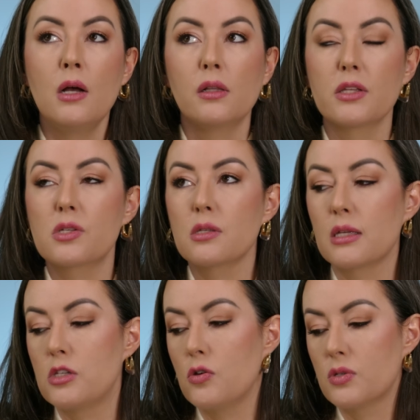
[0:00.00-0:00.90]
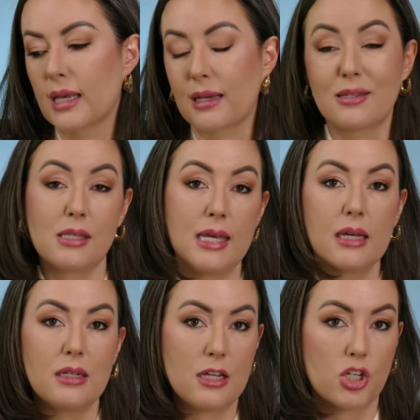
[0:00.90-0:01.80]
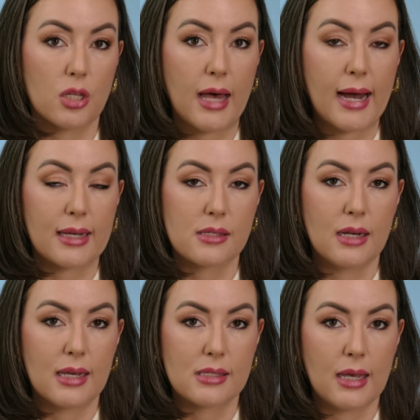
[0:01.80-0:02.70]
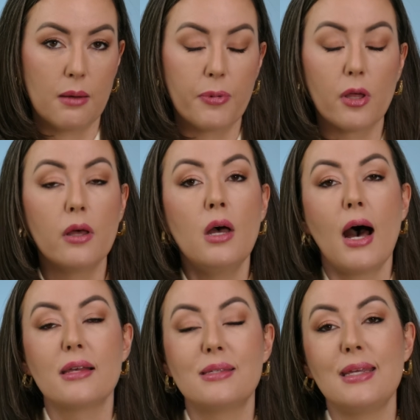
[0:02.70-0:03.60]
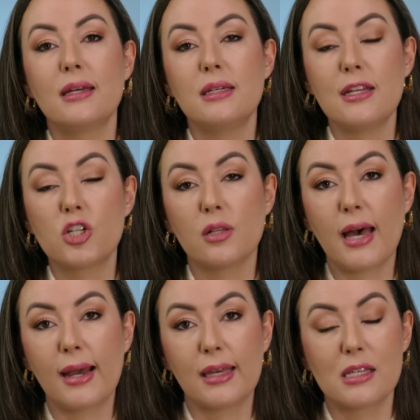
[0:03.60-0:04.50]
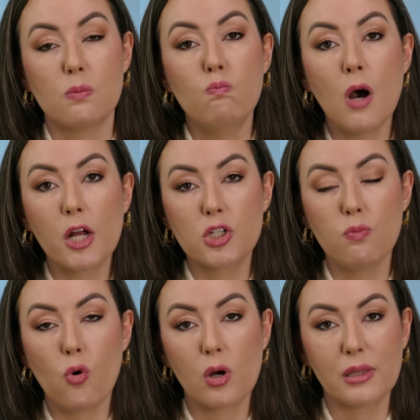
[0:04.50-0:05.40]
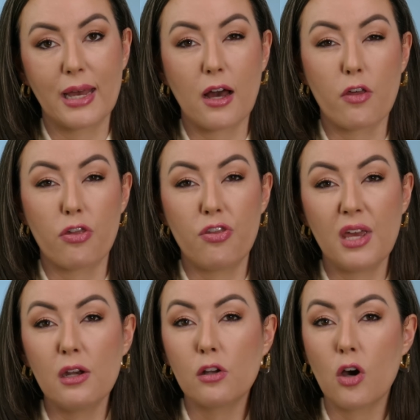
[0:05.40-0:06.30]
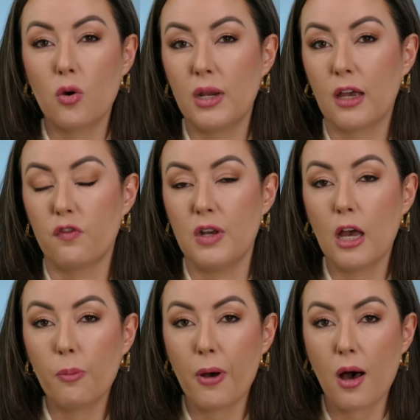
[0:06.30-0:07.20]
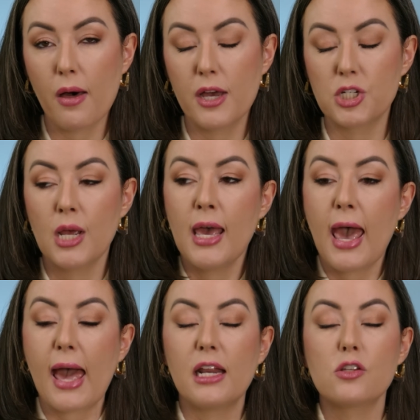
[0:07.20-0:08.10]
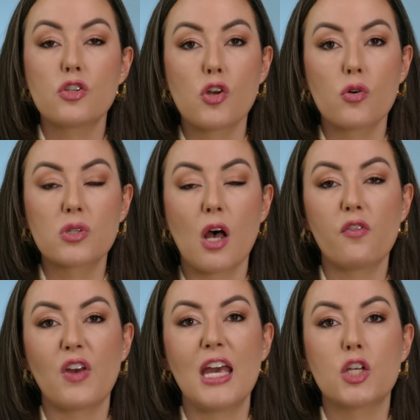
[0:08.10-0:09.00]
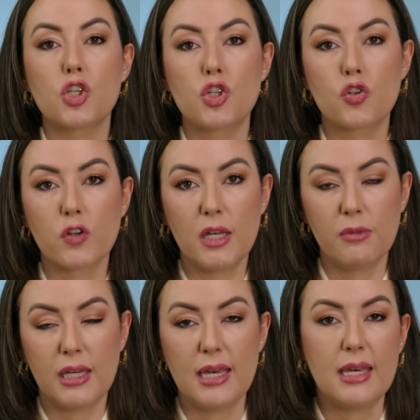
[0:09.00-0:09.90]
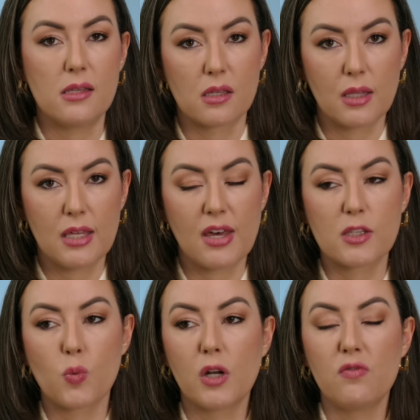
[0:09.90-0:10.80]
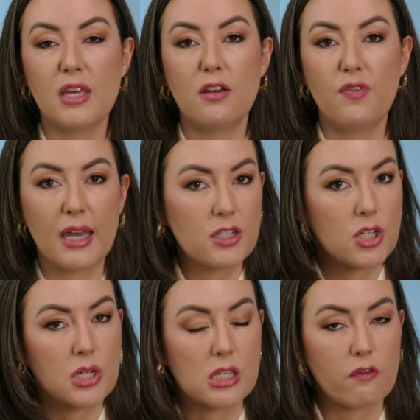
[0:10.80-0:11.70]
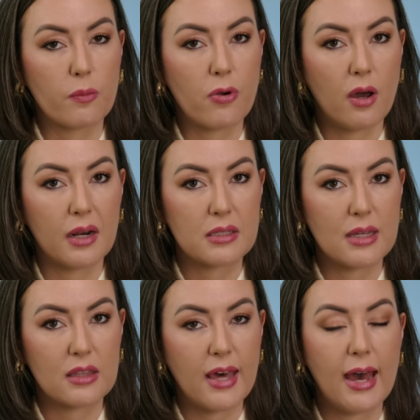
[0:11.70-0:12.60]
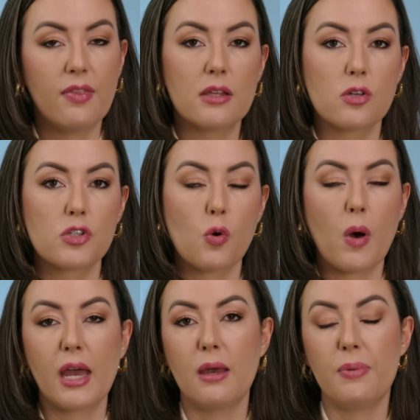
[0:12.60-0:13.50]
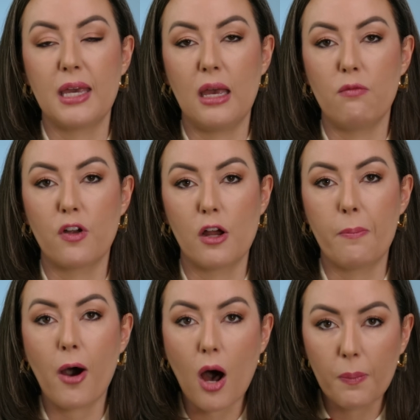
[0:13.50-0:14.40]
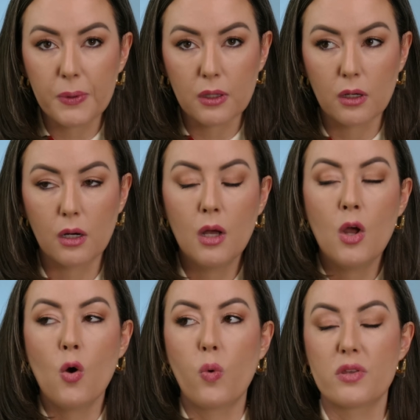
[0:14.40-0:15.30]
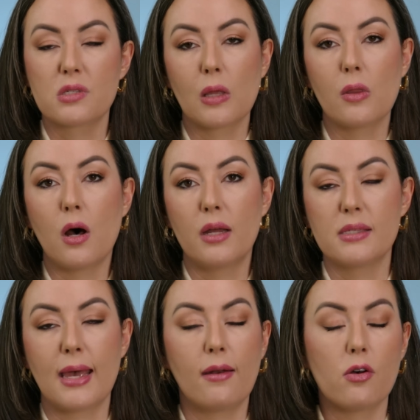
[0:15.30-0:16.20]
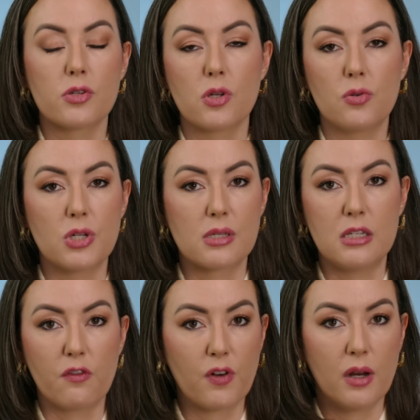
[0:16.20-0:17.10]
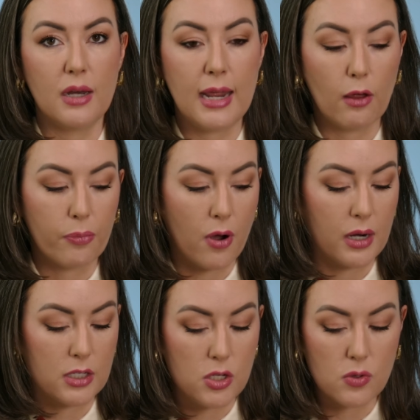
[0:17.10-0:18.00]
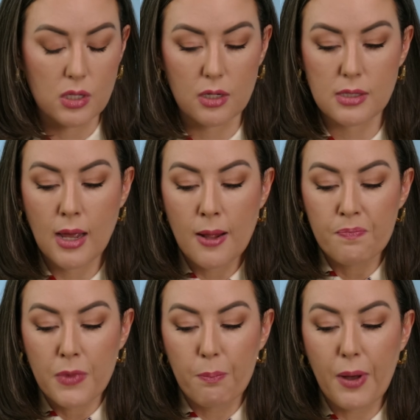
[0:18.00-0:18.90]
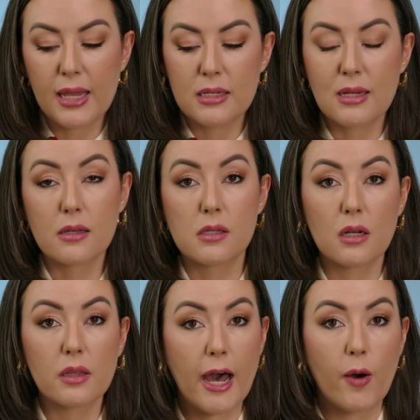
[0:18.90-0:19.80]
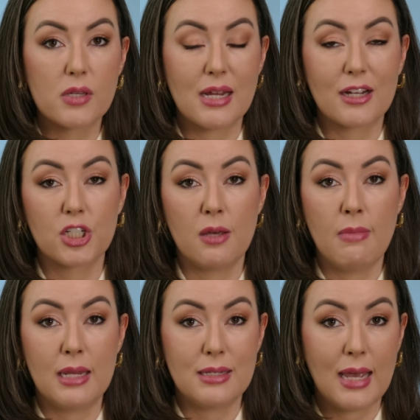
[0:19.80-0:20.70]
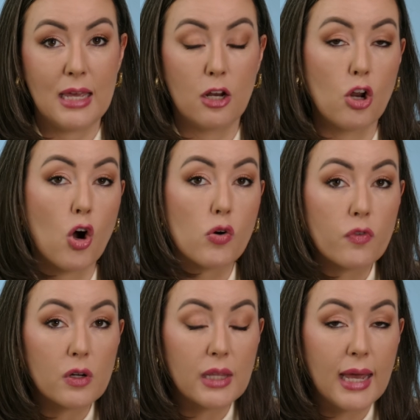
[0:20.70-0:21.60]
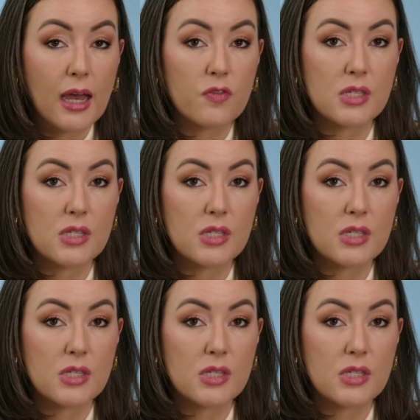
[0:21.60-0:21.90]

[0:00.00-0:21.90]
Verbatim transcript: Let's, let's use like a CND shellac as an example. A CND shellac is much more like a thin coating of nail polish and it soaks off extremely easily. That's one of the advantages of a product like that. And that's also why it became very popular with salons and also just different nail product users but does it allow us to actually maintain an overlay of